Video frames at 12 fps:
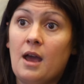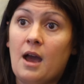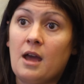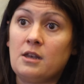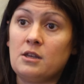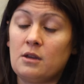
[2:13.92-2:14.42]

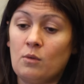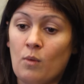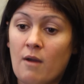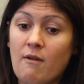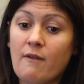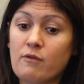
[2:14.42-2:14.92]
And
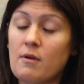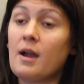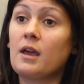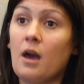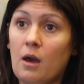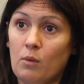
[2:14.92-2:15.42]
wherever I
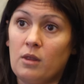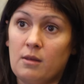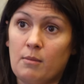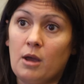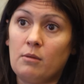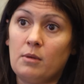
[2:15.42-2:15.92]
go at the
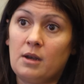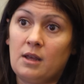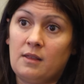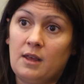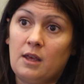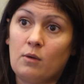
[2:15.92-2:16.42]
moment
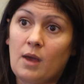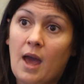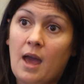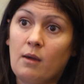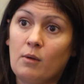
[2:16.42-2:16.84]
in the UK,